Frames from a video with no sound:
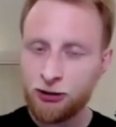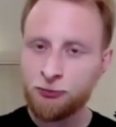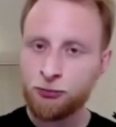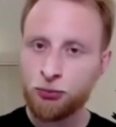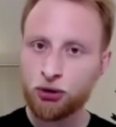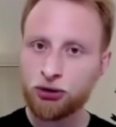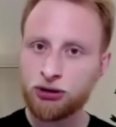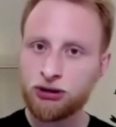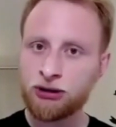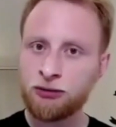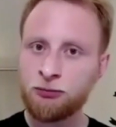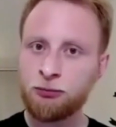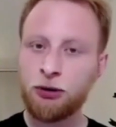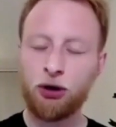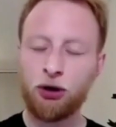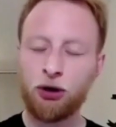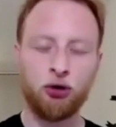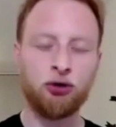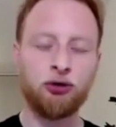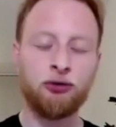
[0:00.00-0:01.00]
important
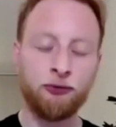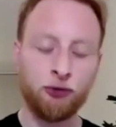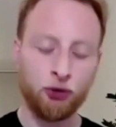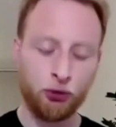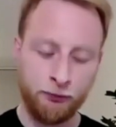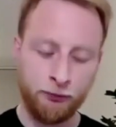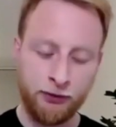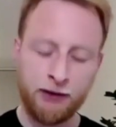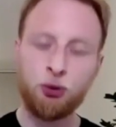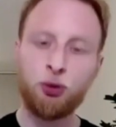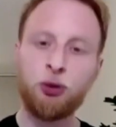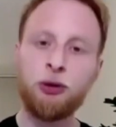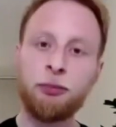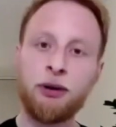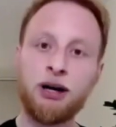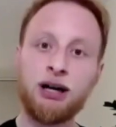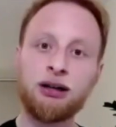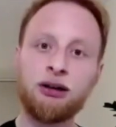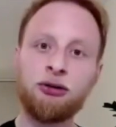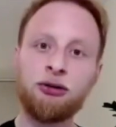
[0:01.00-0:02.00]
because for people with
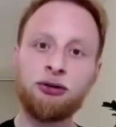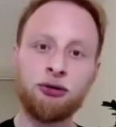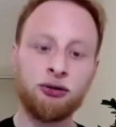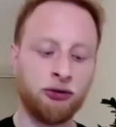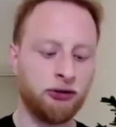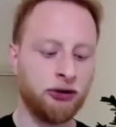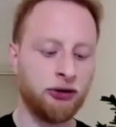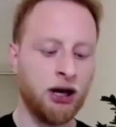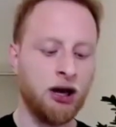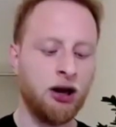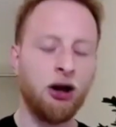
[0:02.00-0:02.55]
Parkinson's,